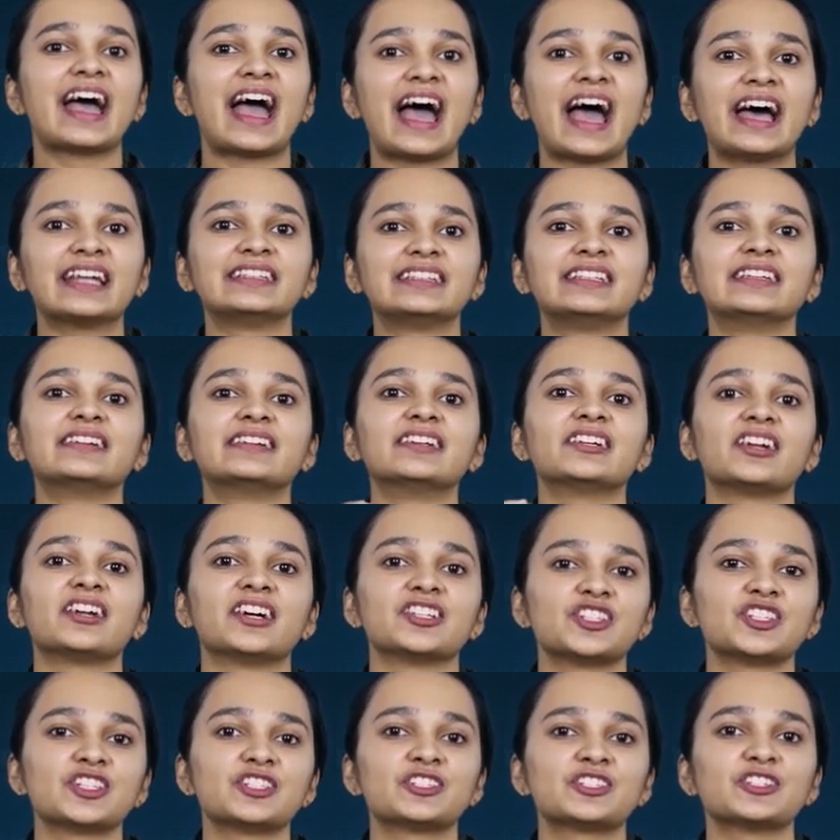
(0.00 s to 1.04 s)
at the
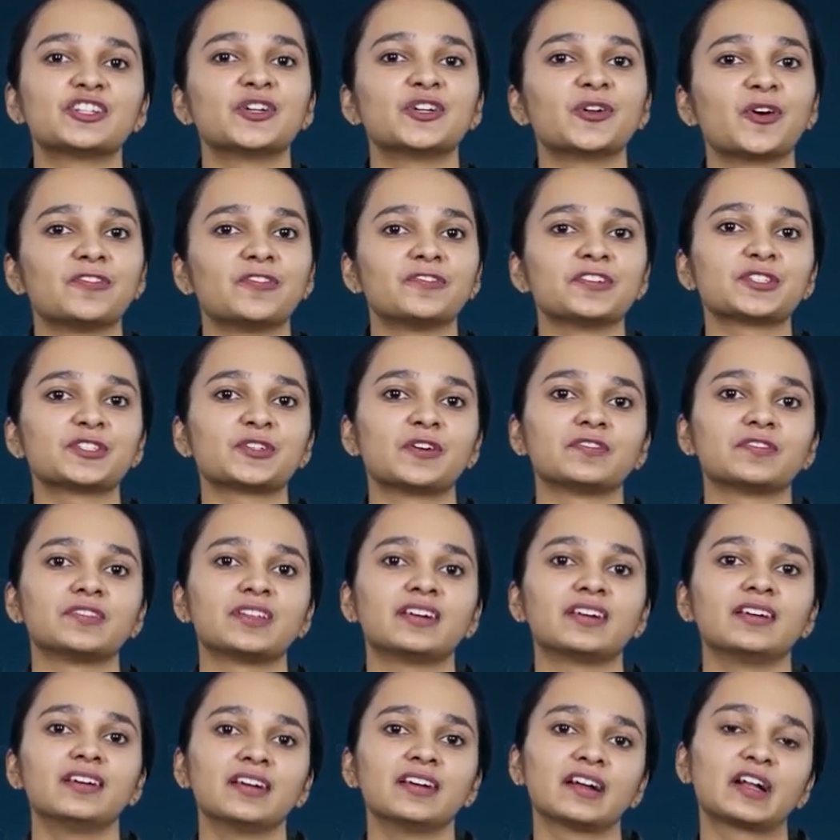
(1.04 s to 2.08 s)
registered office of
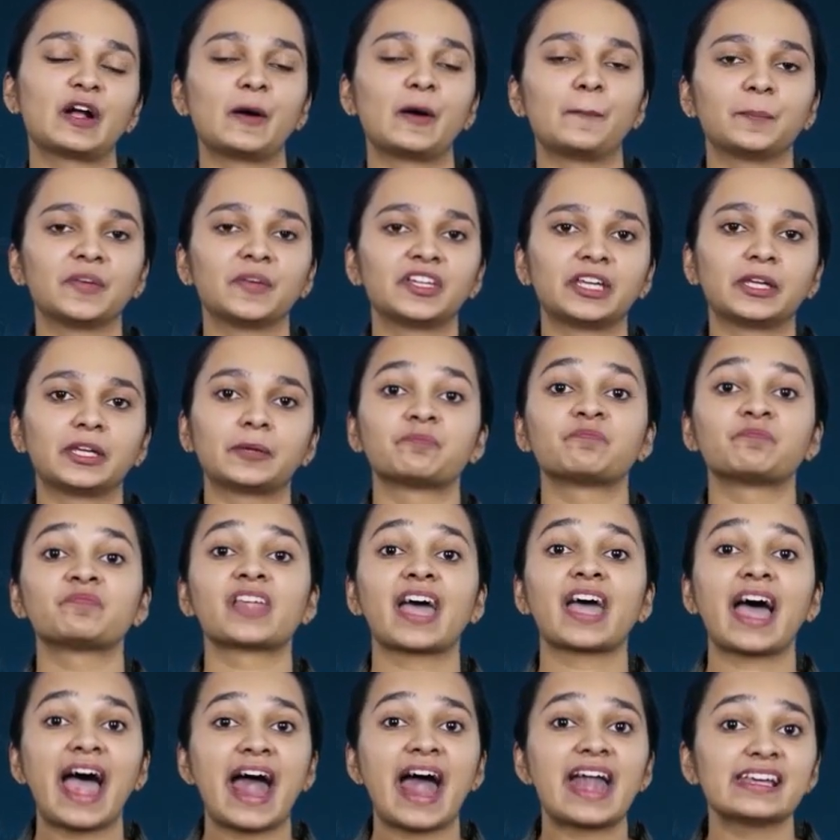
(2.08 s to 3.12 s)
the company.
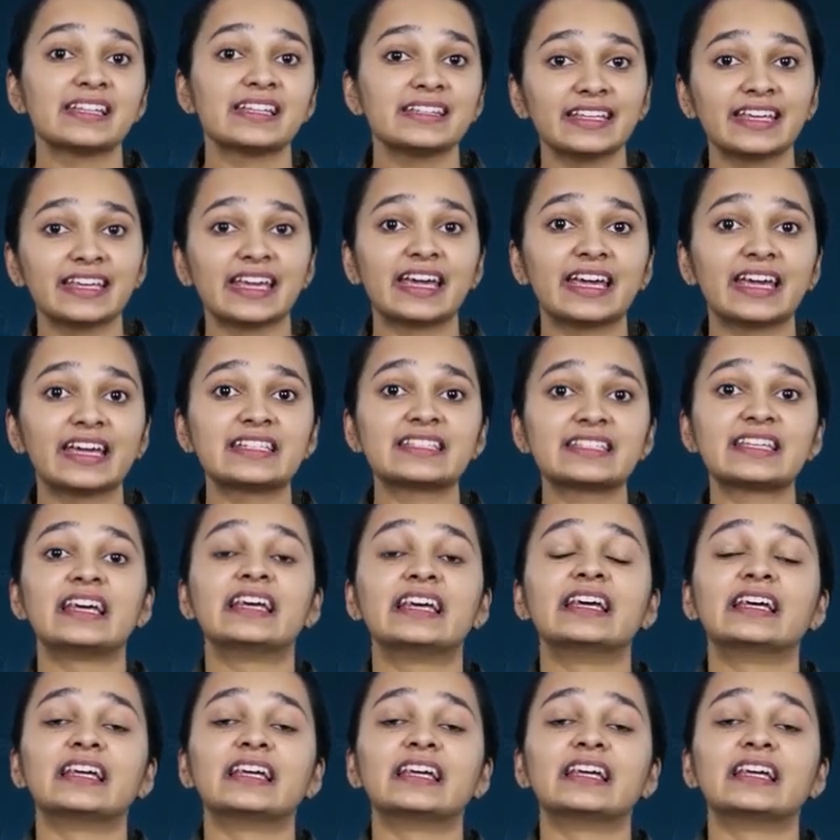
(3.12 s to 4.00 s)
And in case